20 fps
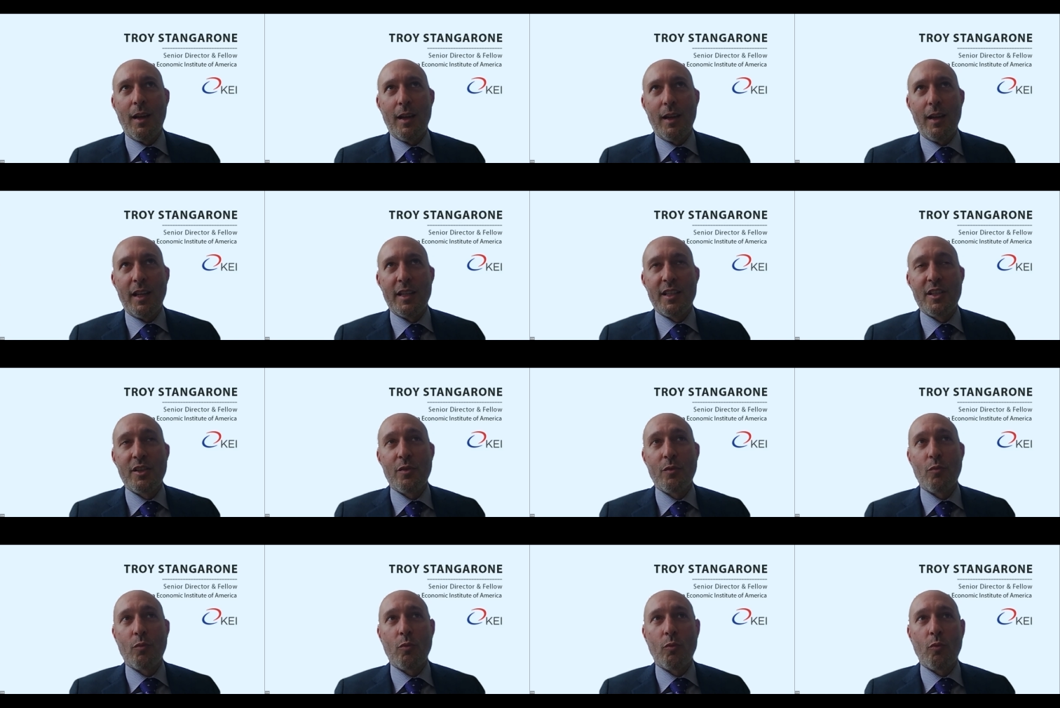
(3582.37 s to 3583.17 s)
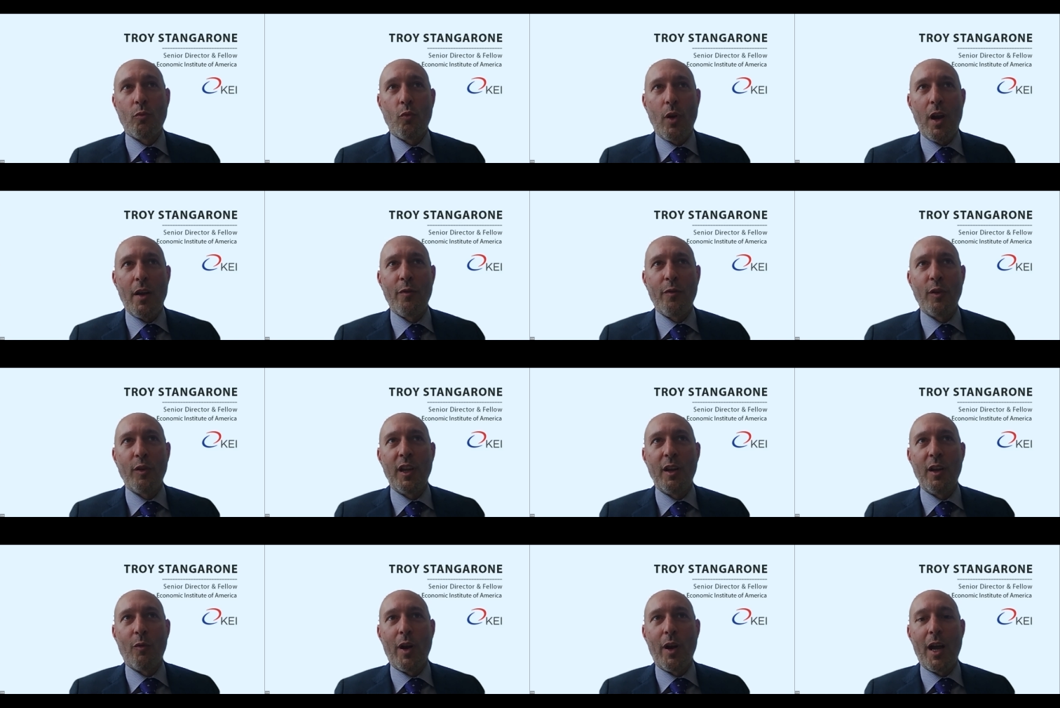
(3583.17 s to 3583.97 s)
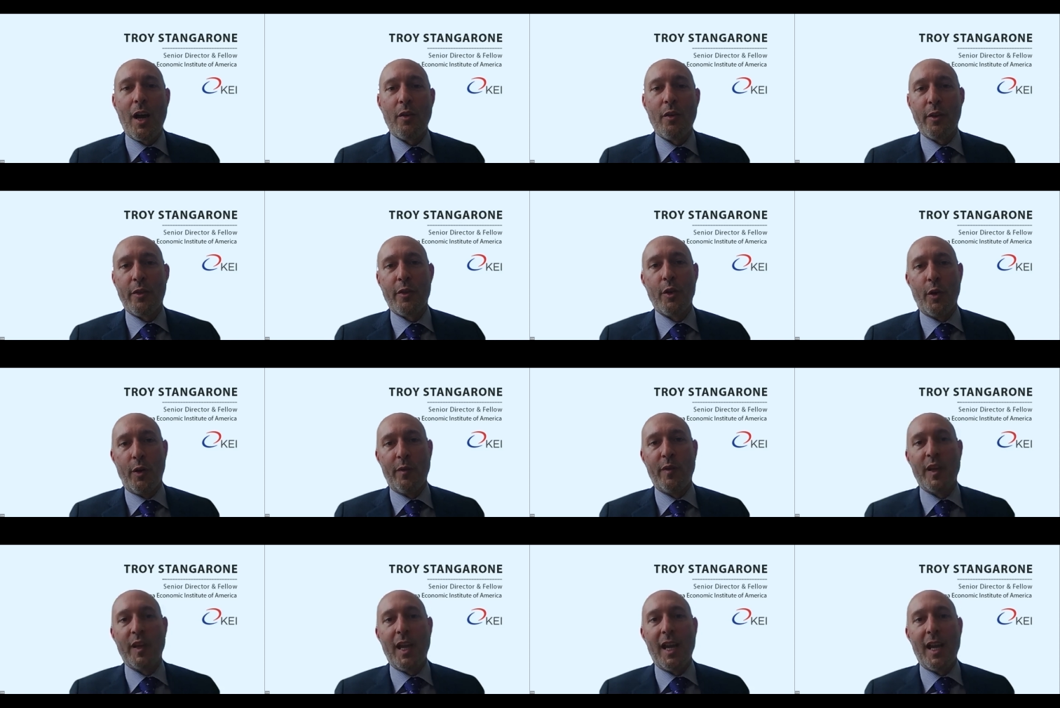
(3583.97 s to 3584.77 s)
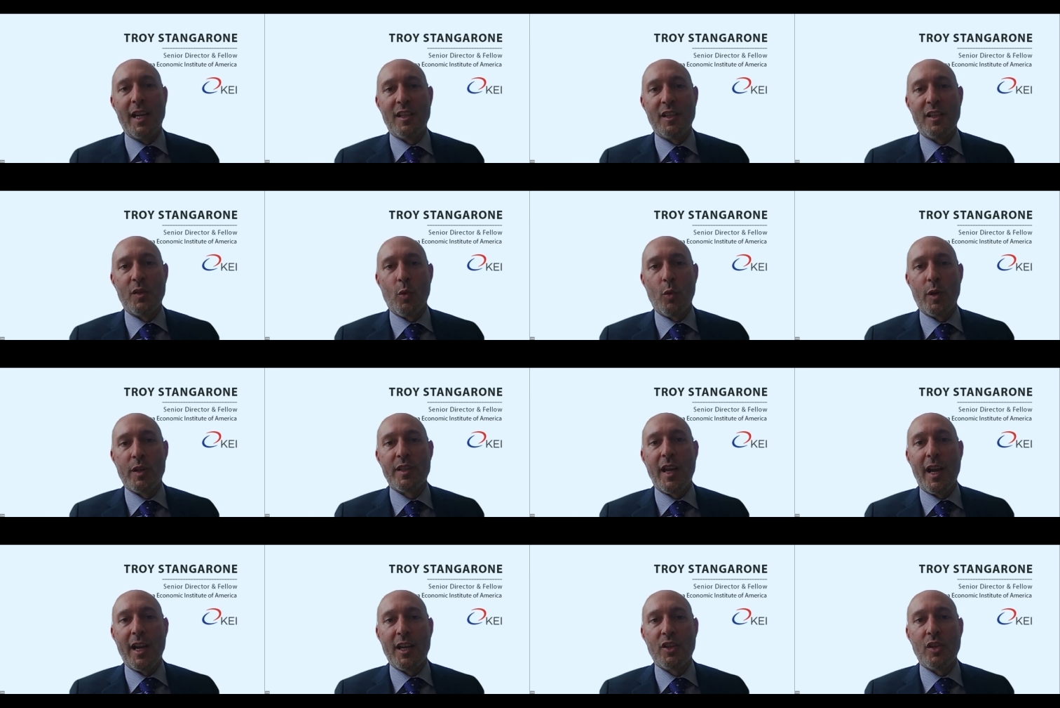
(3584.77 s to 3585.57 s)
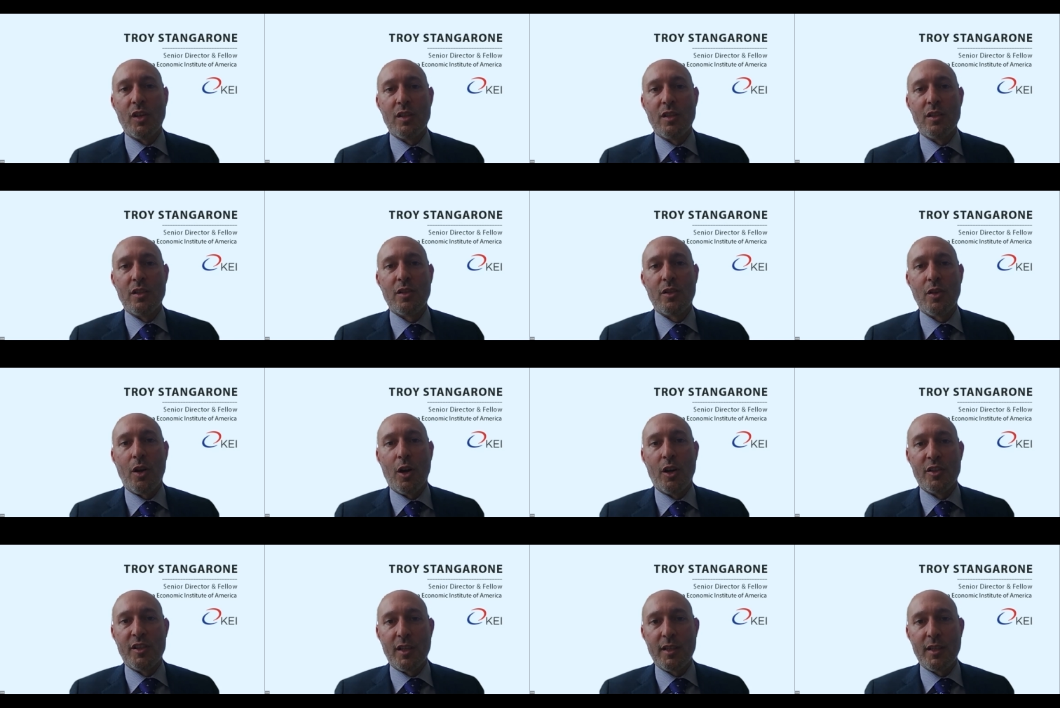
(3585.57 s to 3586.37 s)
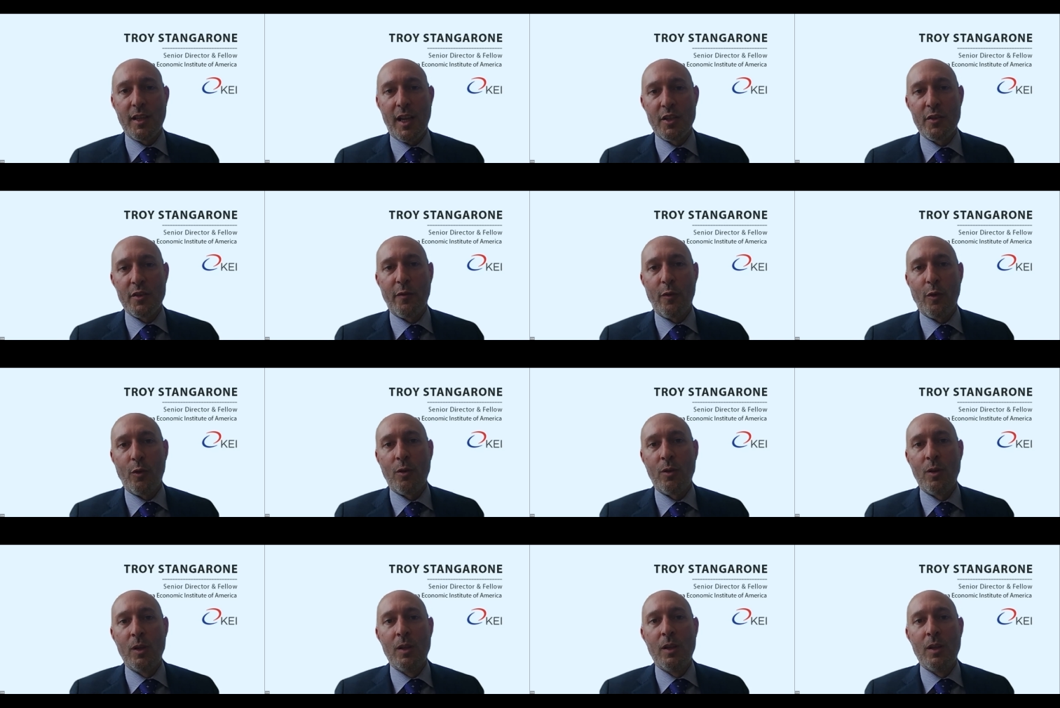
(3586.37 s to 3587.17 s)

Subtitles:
it's roughly around a third of the cases where sanctions are successful,